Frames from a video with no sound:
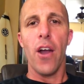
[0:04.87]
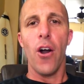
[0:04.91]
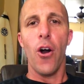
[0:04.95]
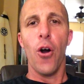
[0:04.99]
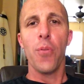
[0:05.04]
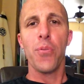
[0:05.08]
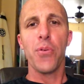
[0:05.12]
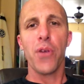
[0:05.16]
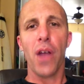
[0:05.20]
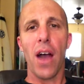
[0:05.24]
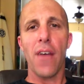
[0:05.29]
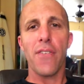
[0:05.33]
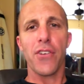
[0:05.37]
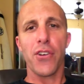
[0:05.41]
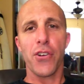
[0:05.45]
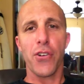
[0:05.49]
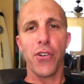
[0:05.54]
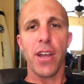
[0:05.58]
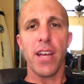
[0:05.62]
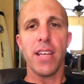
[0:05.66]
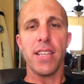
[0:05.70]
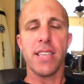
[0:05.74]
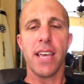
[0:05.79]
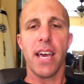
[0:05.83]
Hope you're having a
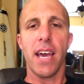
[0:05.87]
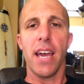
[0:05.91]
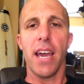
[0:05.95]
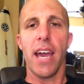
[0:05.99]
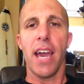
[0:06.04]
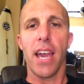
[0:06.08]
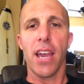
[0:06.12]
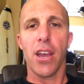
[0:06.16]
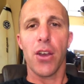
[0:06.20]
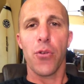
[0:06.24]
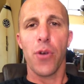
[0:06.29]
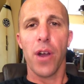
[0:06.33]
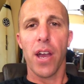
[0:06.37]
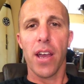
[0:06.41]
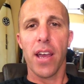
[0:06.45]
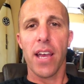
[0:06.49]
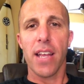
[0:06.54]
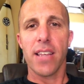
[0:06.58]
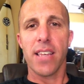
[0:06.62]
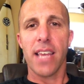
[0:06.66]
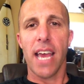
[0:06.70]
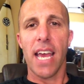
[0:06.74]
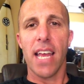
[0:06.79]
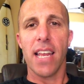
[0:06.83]
great day. Hey,
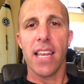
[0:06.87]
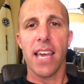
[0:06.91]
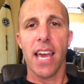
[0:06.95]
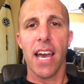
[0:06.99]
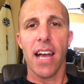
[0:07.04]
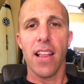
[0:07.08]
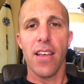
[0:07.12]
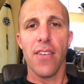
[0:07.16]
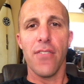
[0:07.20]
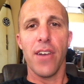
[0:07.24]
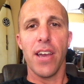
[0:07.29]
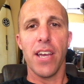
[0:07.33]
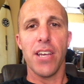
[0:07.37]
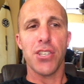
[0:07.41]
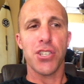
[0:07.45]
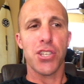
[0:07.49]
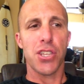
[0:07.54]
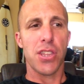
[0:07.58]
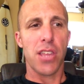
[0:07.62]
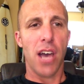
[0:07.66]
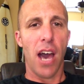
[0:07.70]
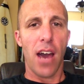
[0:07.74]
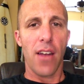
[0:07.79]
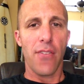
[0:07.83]
quick daily
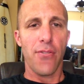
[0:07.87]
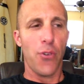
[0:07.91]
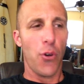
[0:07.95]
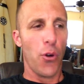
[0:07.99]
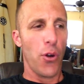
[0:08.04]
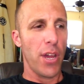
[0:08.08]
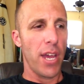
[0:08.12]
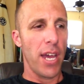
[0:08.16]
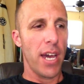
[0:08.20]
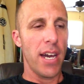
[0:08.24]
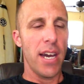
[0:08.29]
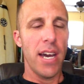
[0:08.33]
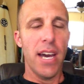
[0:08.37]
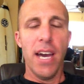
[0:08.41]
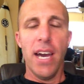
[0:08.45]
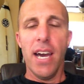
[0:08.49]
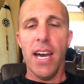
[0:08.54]
elevation thought for you.